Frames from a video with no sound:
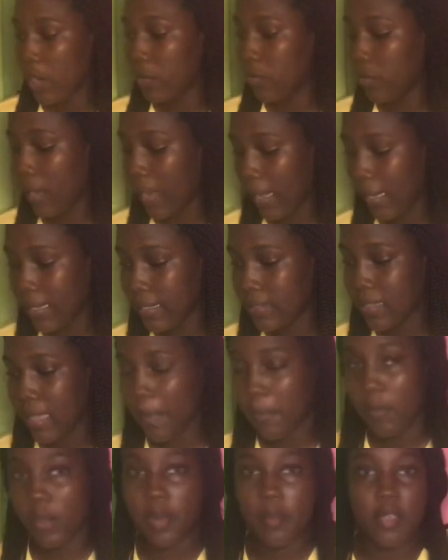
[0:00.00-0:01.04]
right? I'm
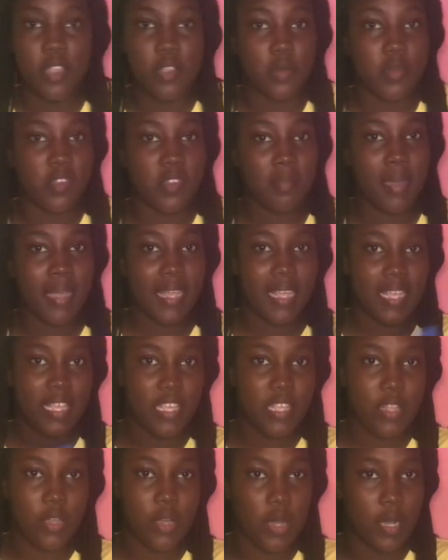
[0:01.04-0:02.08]
going to be using my
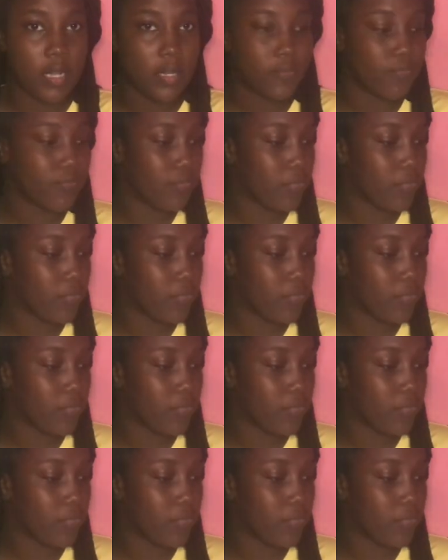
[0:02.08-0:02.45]
heat gun.